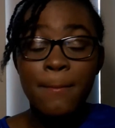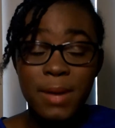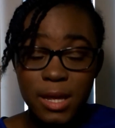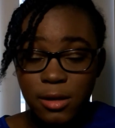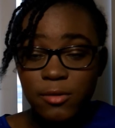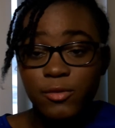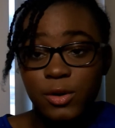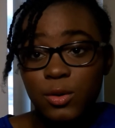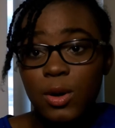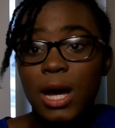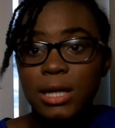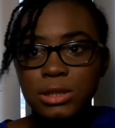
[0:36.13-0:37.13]
made a
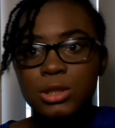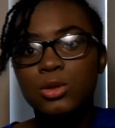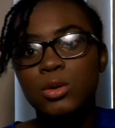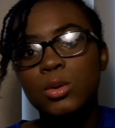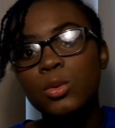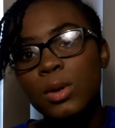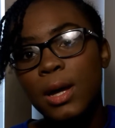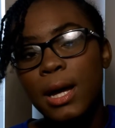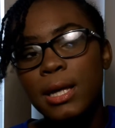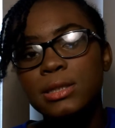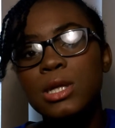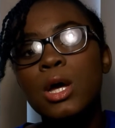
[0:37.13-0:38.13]
video asking you
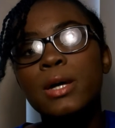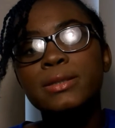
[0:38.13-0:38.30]
guys